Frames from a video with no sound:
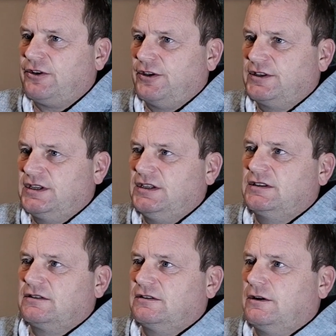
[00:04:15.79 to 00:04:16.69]
that I
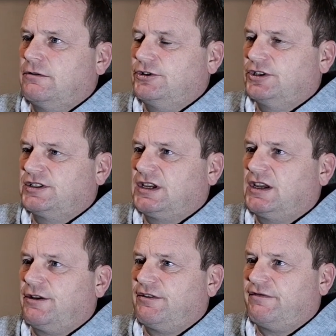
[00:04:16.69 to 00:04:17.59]
did only just
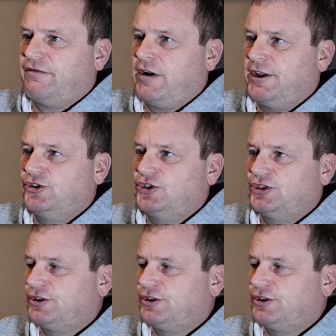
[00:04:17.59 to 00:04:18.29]
take it out the fridge.